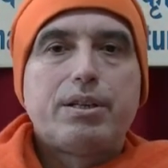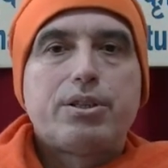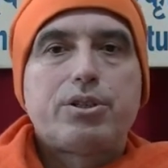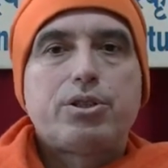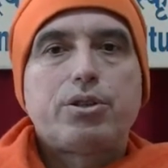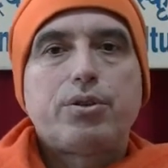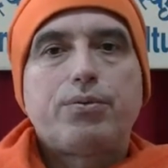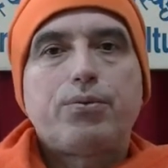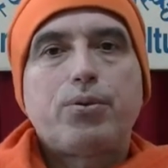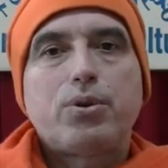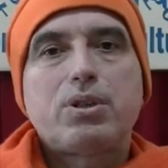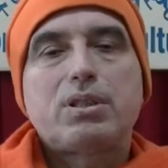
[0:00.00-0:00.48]

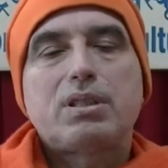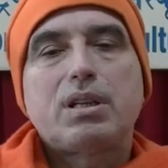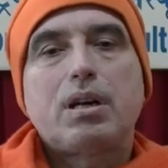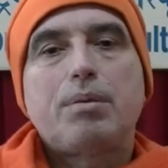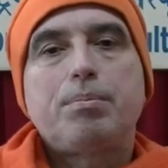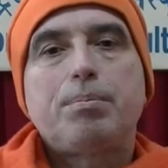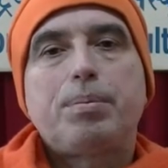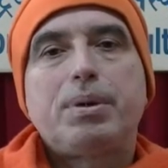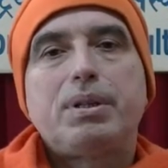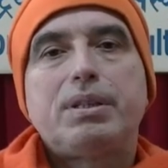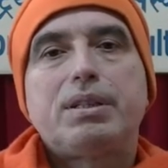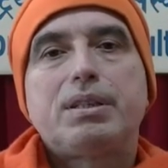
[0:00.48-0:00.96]
So for
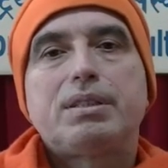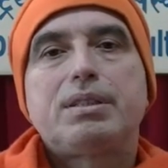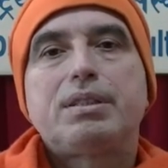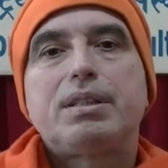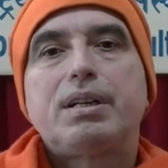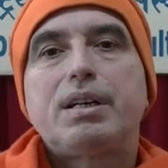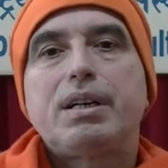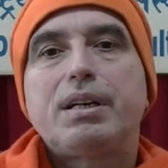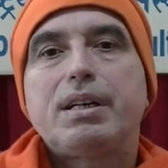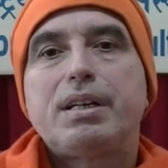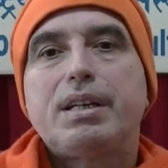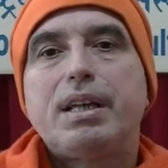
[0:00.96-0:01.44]
example, the
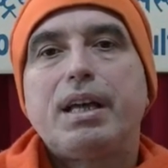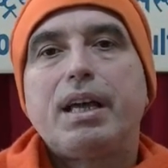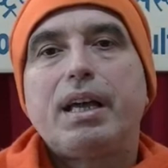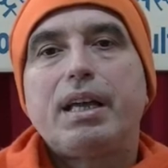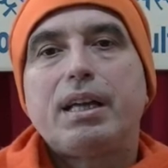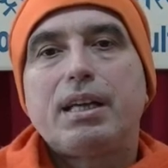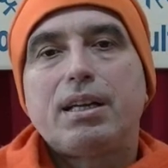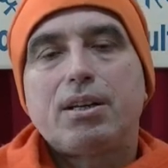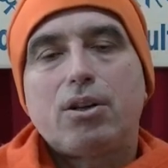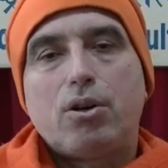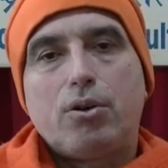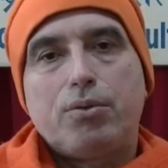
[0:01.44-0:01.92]
third
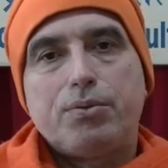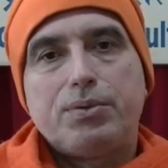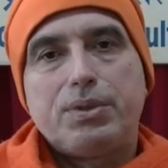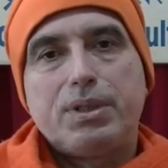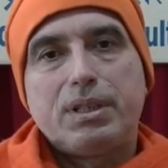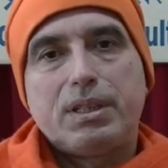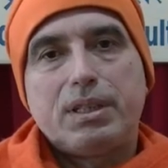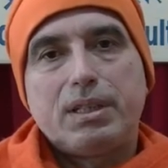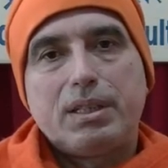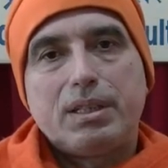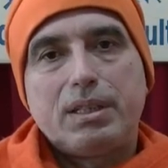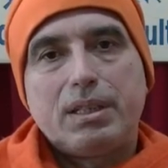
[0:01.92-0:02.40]
day of
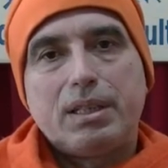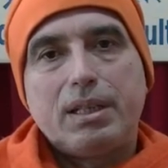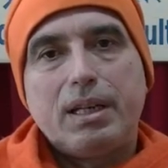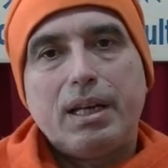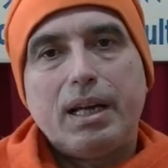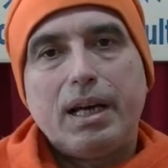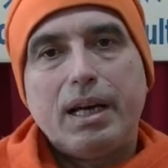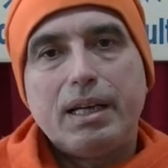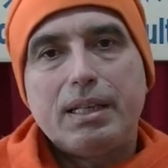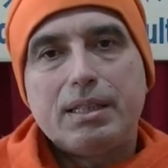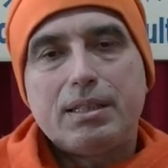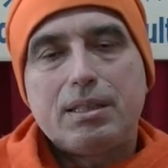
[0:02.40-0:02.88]
the
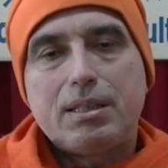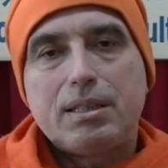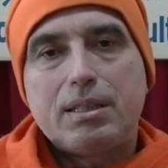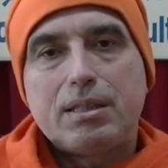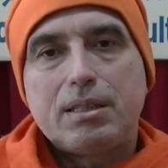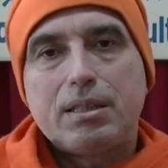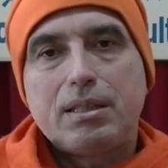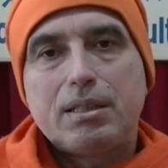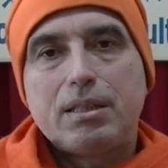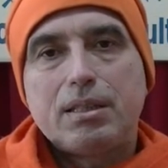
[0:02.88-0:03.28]
light